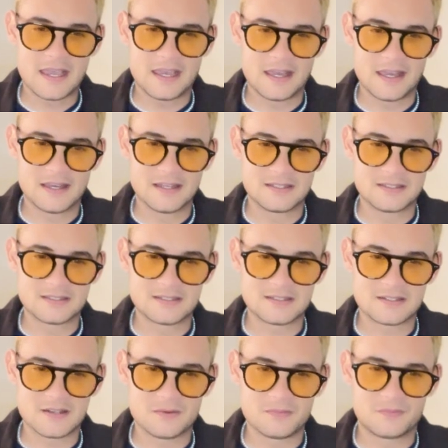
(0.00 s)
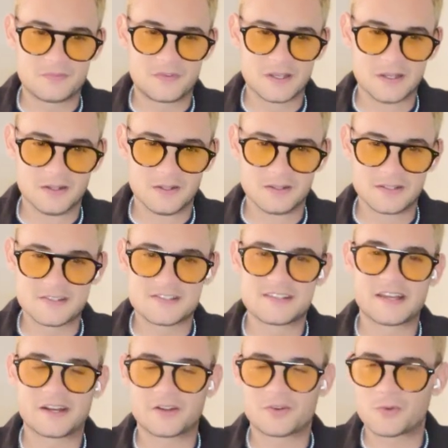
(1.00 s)
And Bill is
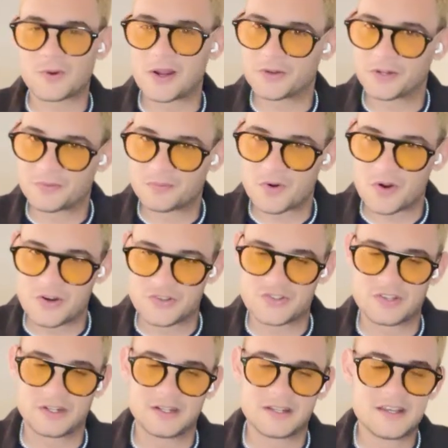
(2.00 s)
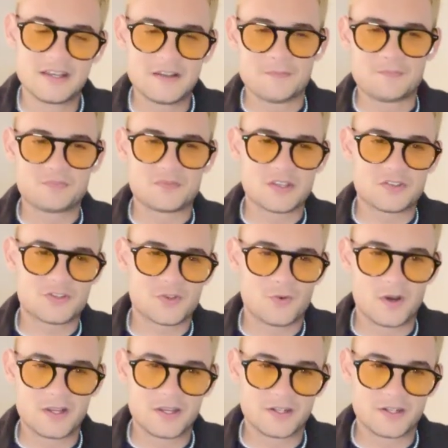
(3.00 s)
not a crowded person. So I